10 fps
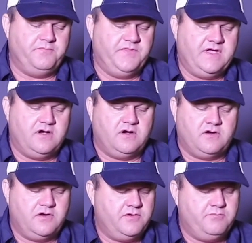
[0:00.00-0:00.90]
There
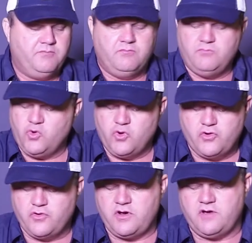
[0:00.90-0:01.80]
are
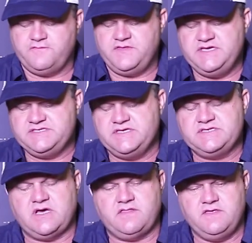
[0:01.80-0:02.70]
more of these.
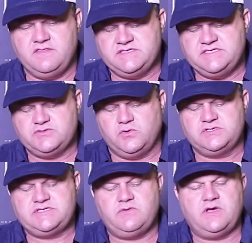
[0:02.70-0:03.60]
I think this is
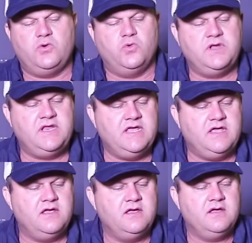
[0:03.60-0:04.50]
also a
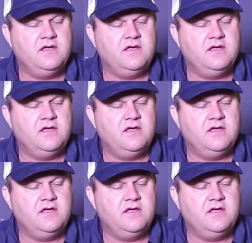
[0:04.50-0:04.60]
Hornady